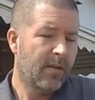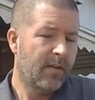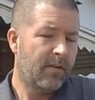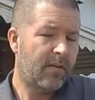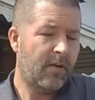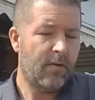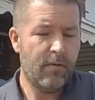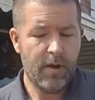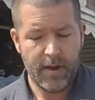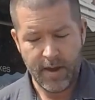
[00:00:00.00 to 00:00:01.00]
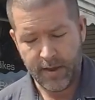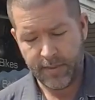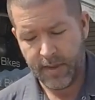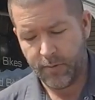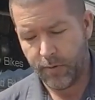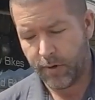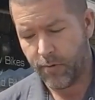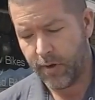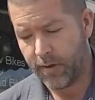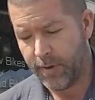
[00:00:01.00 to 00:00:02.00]
So I think we're
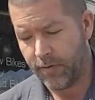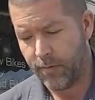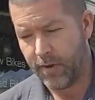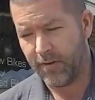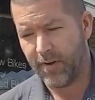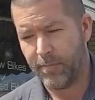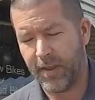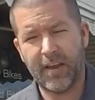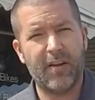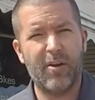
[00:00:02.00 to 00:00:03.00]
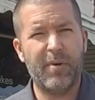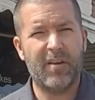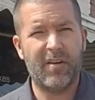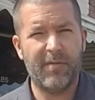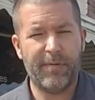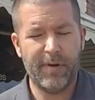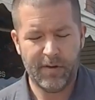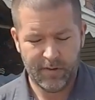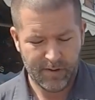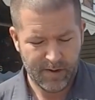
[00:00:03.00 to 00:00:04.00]
going to be doing something a little bit
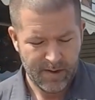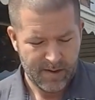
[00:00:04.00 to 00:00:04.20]
different.